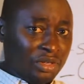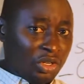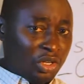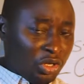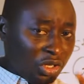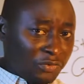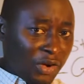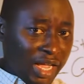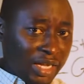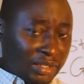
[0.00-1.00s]
Don't
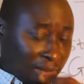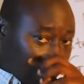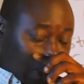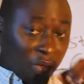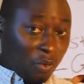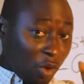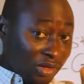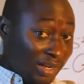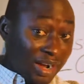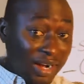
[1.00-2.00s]
forget, what's the
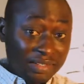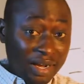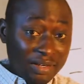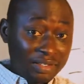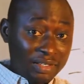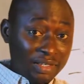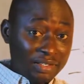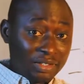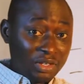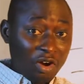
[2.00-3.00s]
characteristics
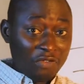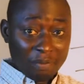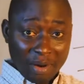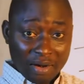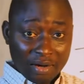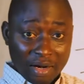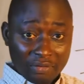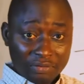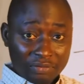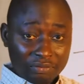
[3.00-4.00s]
of a paragraph?
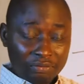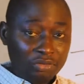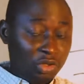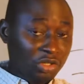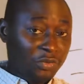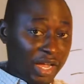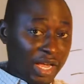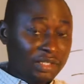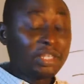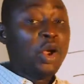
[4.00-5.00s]
Don't forget,
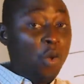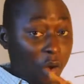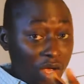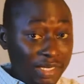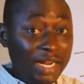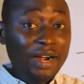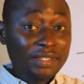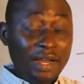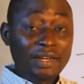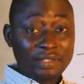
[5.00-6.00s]
what's the
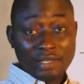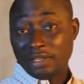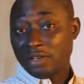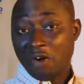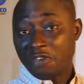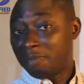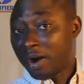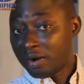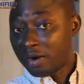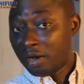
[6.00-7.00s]
characteristic of a
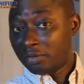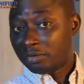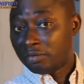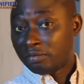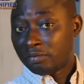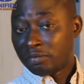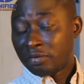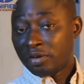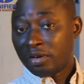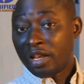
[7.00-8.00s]
paragraph?
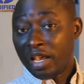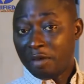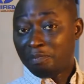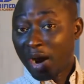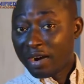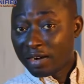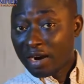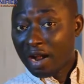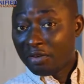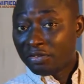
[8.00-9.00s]
A
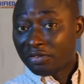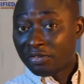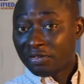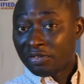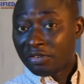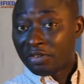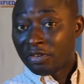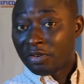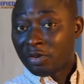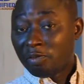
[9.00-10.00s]
paragraph
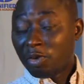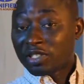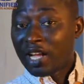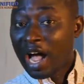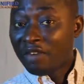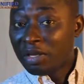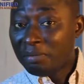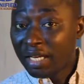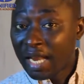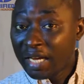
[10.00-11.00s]
must have the main
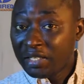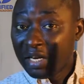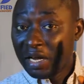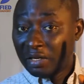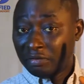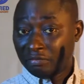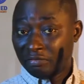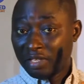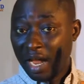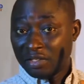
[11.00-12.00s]
idea that
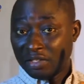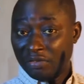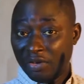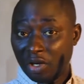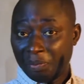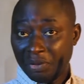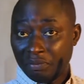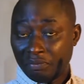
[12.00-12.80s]
it's developing.